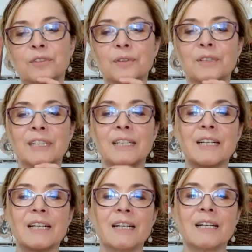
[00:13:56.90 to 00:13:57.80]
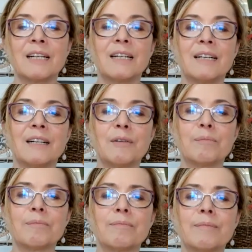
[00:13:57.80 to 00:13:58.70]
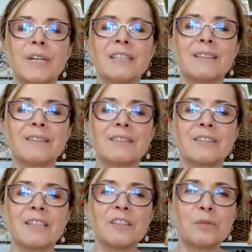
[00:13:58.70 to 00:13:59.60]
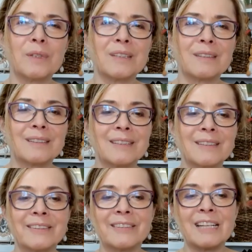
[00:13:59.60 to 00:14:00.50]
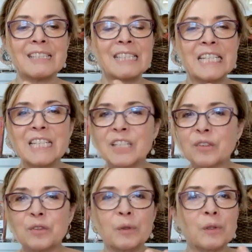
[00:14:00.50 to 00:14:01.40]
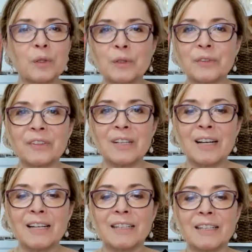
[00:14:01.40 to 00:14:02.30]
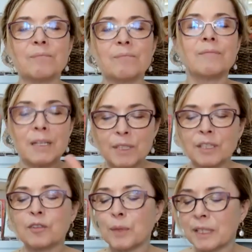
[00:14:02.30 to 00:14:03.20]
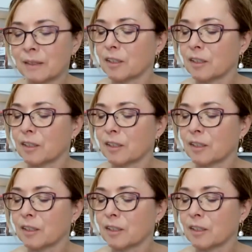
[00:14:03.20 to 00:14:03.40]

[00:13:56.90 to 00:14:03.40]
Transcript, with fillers: journey um, might change what consent is or looks like and maybe explain a